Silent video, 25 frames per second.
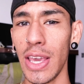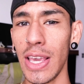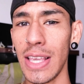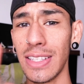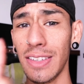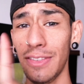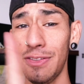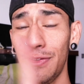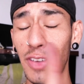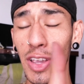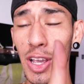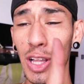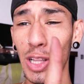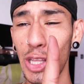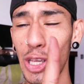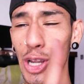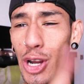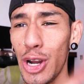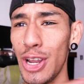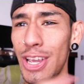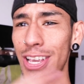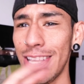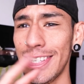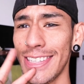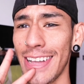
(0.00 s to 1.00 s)
he's a
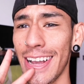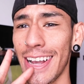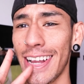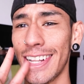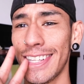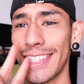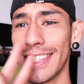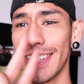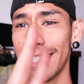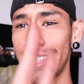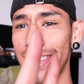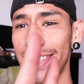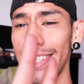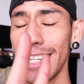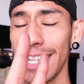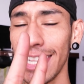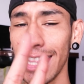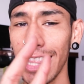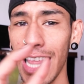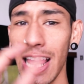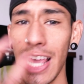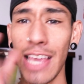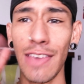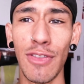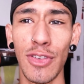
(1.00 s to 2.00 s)
failure, he's not going to succeed
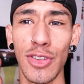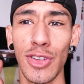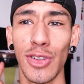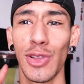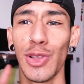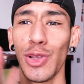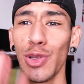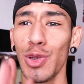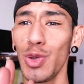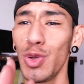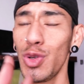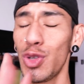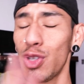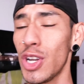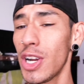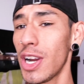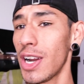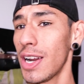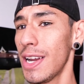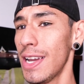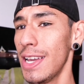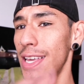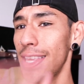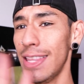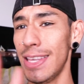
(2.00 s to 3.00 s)
in life, he's a
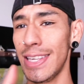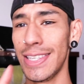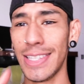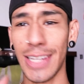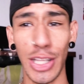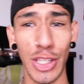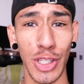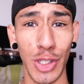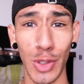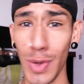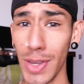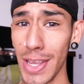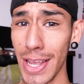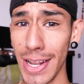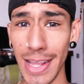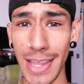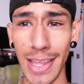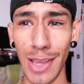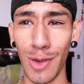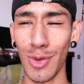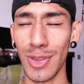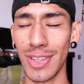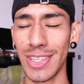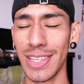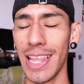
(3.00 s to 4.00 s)
loser, he's not doing
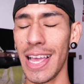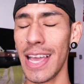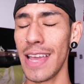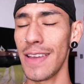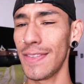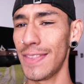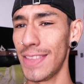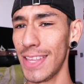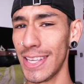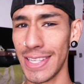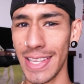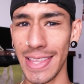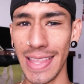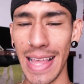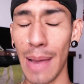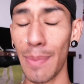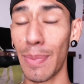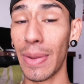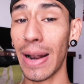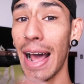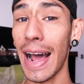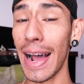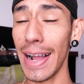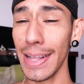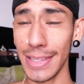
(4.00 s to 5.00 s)
anything with his life, this and that.
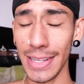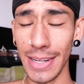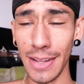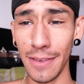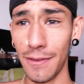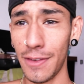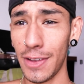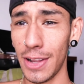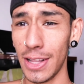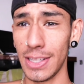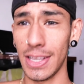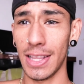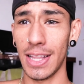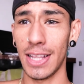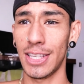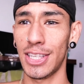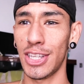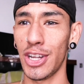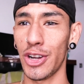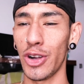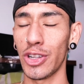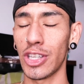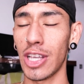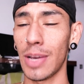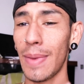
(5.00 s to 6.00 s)
But I didn't fit into that
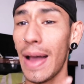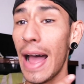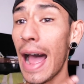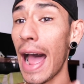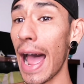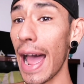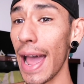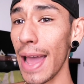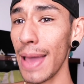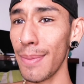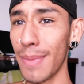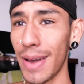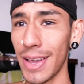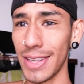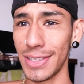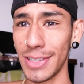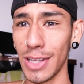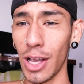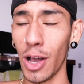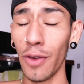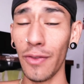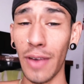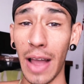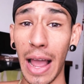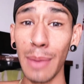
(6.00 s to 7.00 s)
stereotype. I
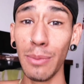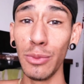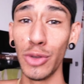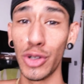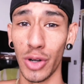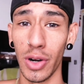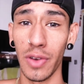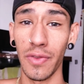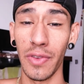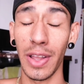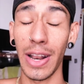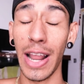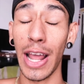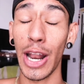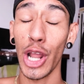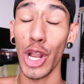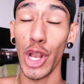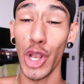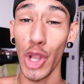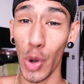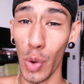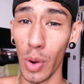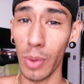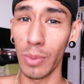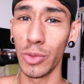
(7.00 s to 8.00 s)
myself, I'm driven, and I
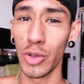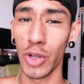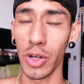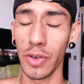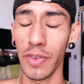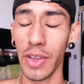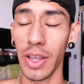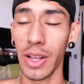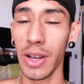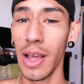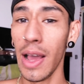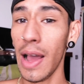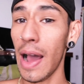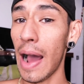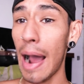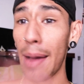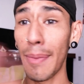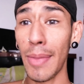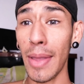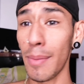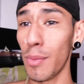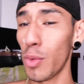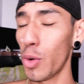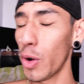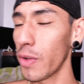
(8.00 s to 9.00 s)
know I'm driven.
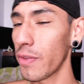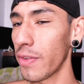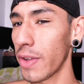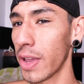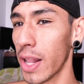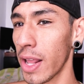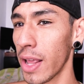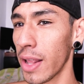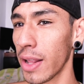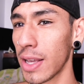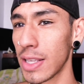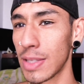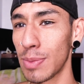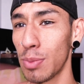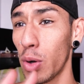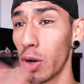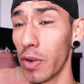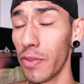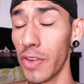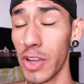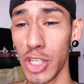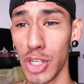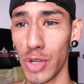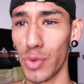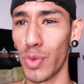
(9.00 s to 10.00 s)
I'm not motivated because
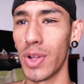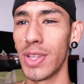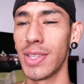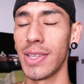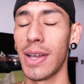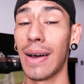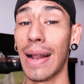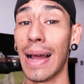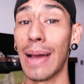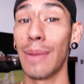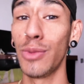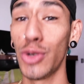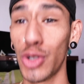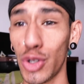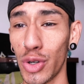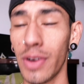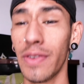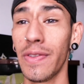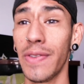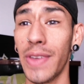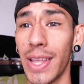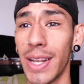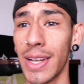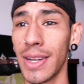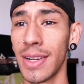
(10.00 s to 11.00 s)
motivation runs out. I'm
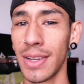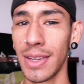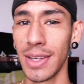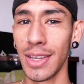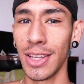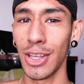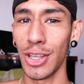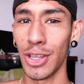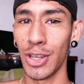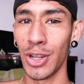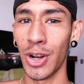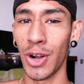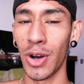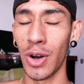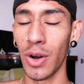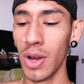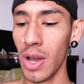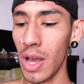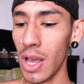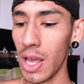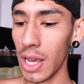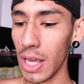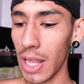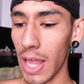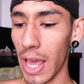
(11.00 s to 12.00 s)
driven. You know,
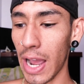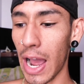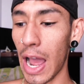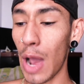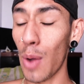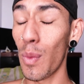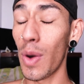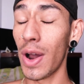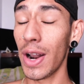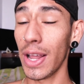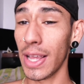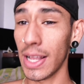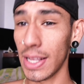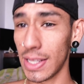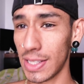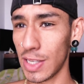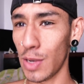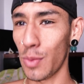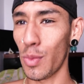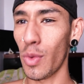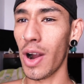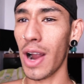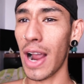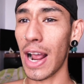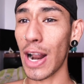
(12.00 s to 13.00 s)
like I want to get
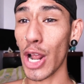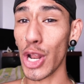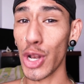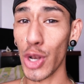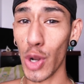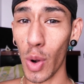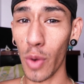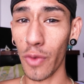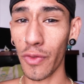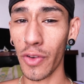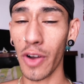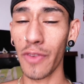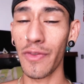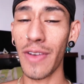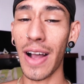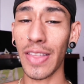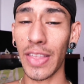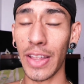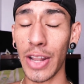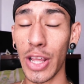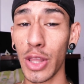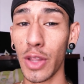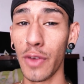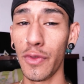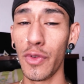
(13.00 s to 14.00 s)
somewhere, and I know for a fact
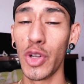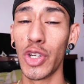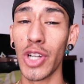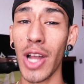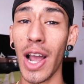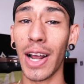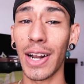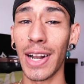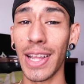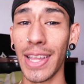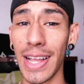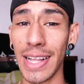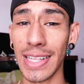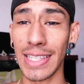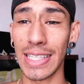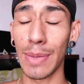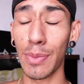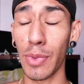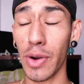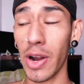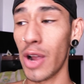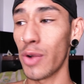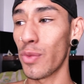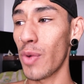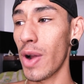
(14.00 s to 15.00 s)
that in the future I'm going to get
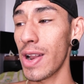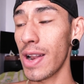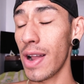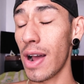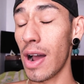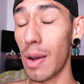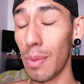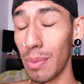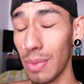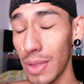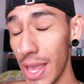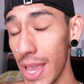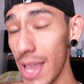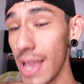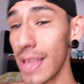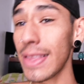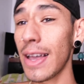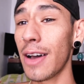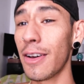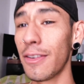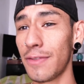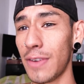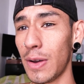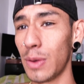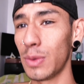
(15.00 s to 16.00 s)
somewhere, and right now I'm laying
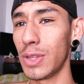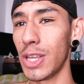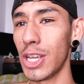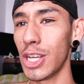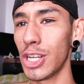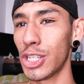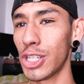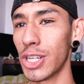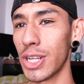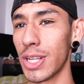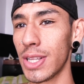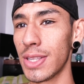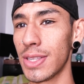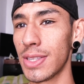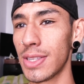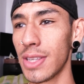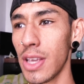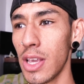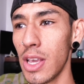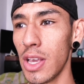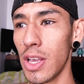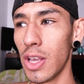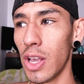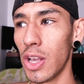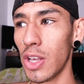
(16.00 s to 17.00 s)
down foundations
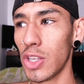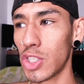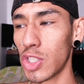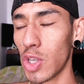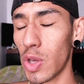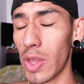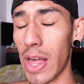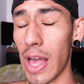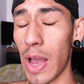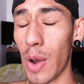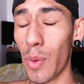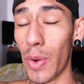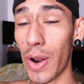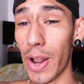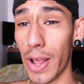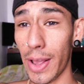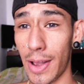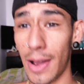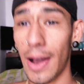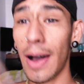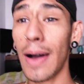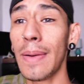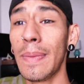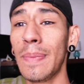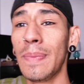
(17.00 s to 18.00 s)
so that when it
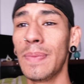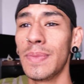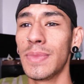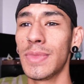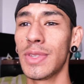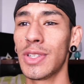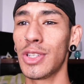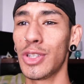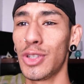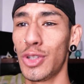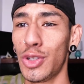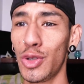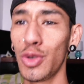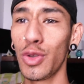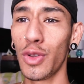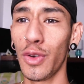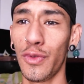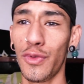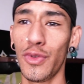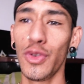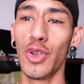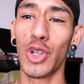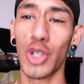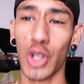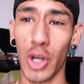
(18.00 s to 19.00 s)
comes to the
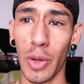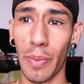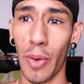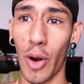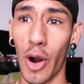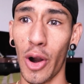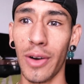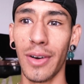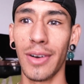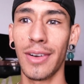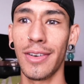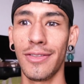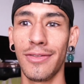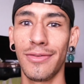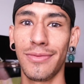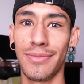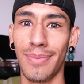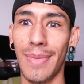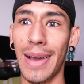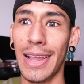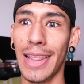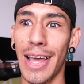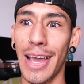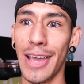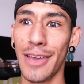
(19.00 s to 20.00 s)
future part of
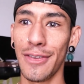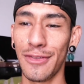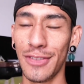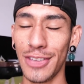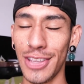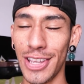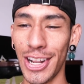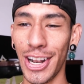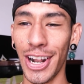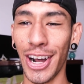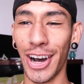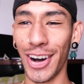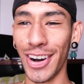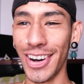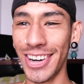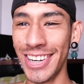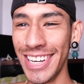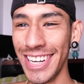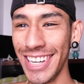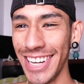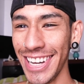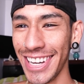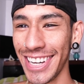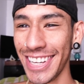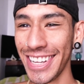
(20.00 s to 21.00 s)
my life, you know,
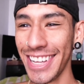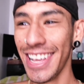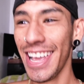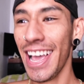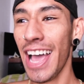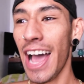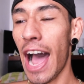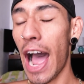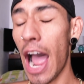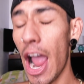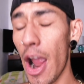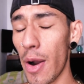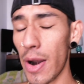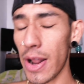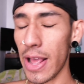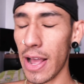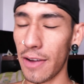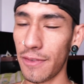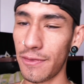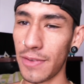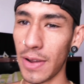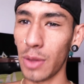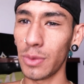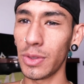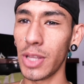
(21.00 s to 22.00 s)
I already
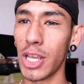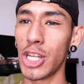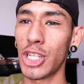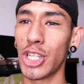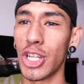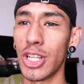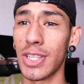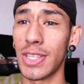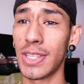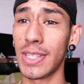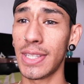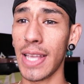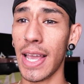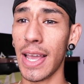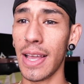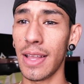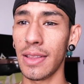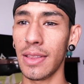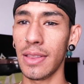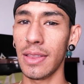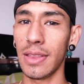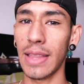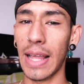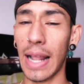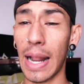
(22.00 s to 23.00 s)
have foundations
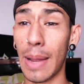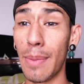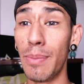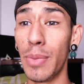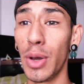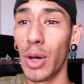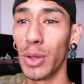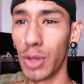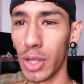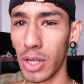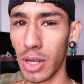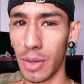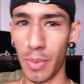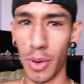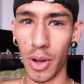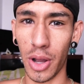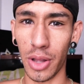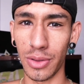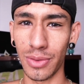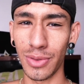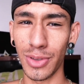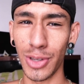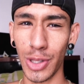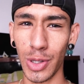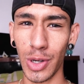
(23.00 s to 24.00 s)
set that I'm building
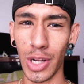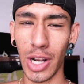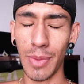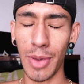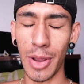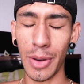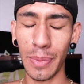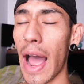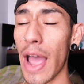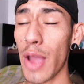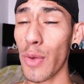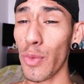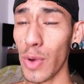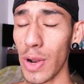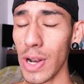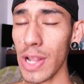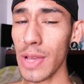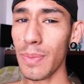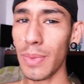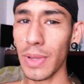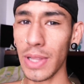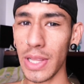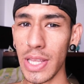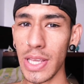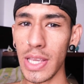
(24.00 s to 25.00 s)
upon. You know what I mean? I
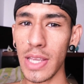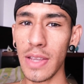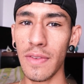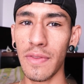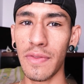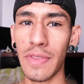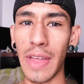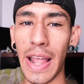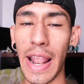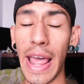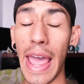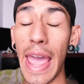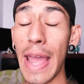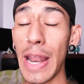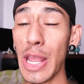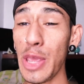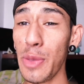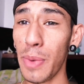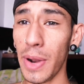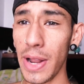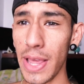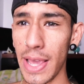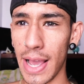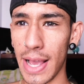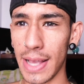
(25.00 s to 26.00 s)
really believe that
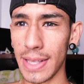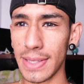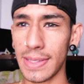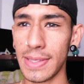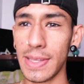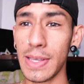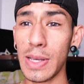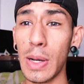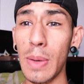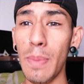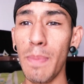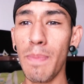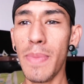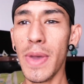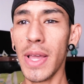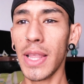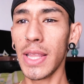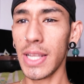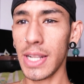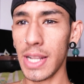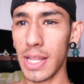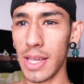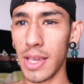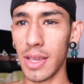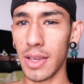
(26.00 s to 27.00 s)
anybody has the
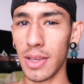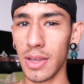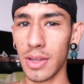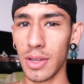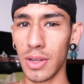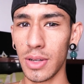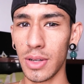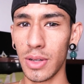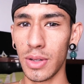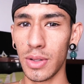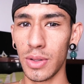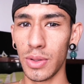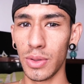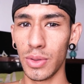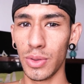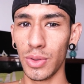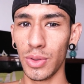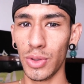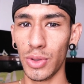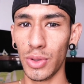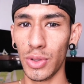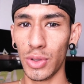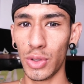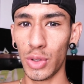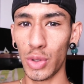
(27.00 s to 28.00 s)
ability
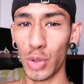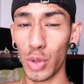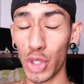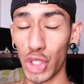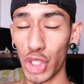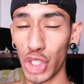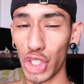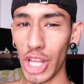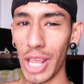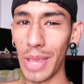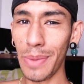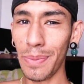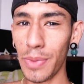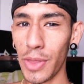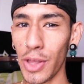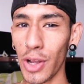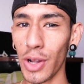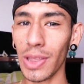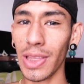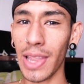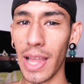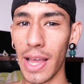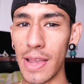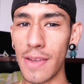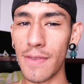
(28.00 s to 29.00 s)
to shape
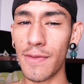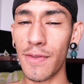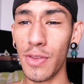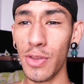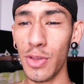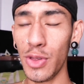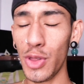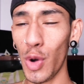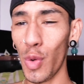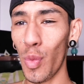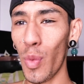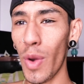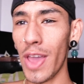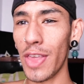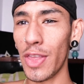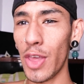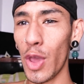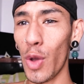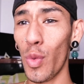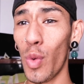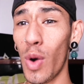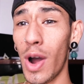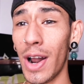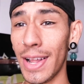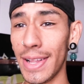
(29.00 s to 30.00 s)
their life the way
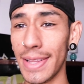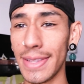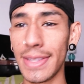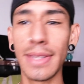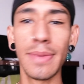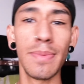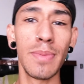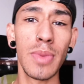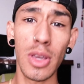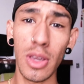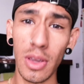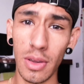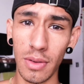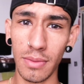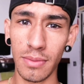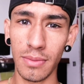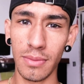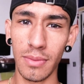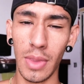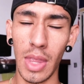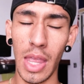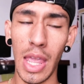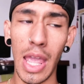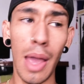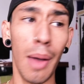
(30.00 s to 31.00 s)
they want it to be.
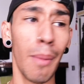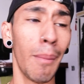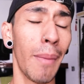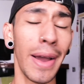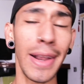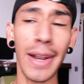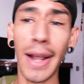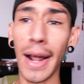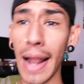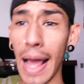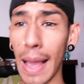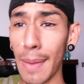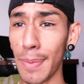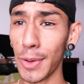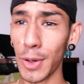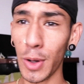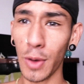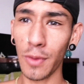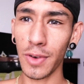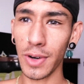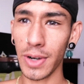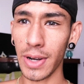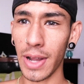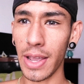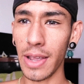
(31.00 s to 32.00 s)
It might not happen
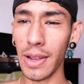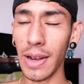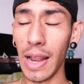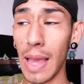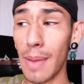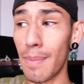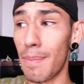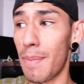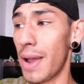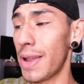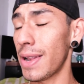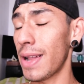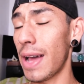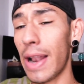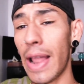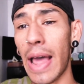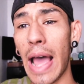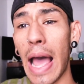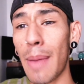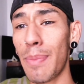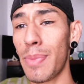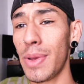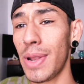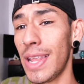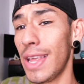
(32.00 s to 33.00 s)
overnight, it might not
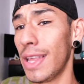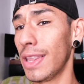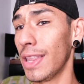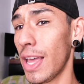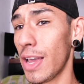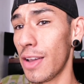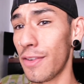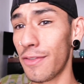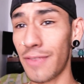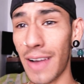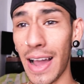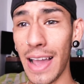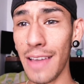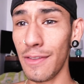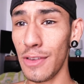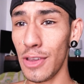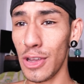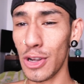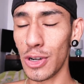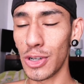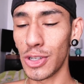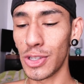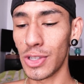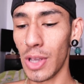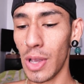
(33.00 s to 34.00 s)
happen in like 5
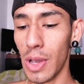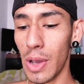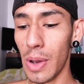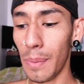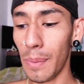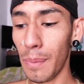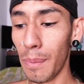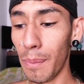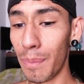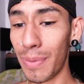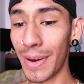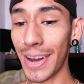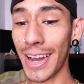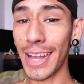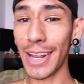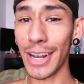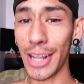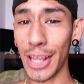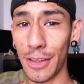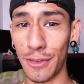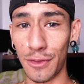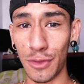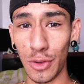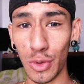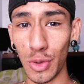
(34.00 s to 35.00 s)
years, but
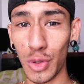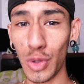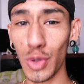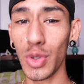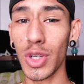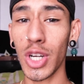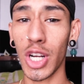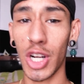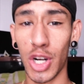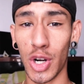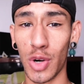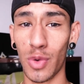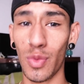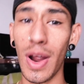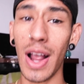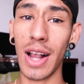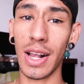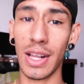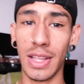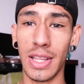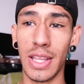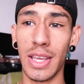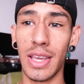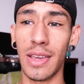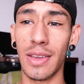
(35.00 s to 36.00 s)
if you do it
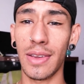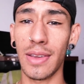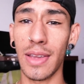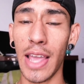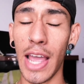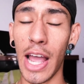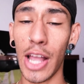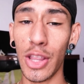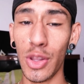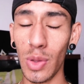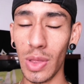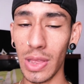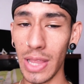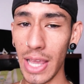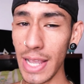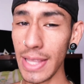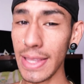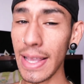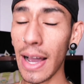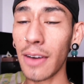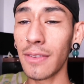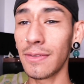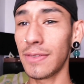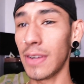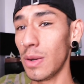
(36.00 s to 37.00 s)
correctly and you lay
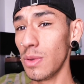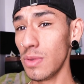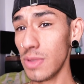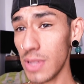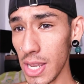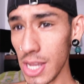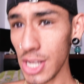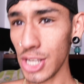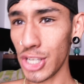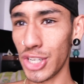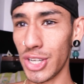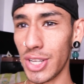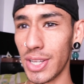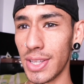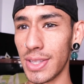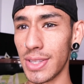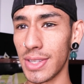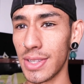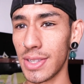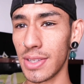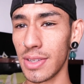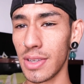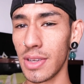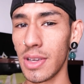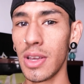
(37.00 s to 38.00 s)
down
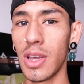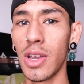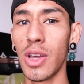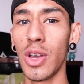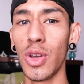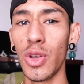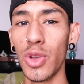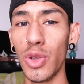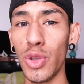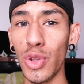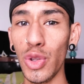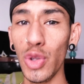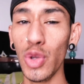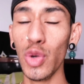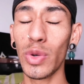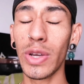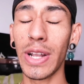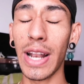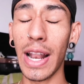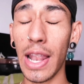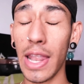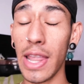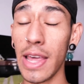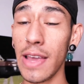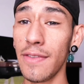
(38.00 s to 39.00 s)
foundations, you
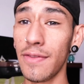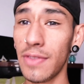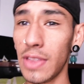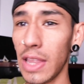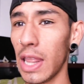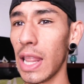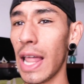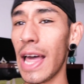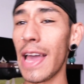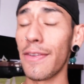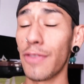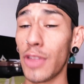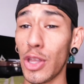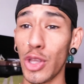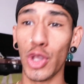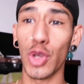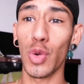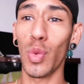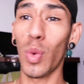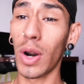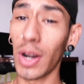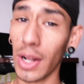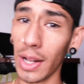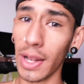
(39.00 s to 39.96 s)
can live the life that you want to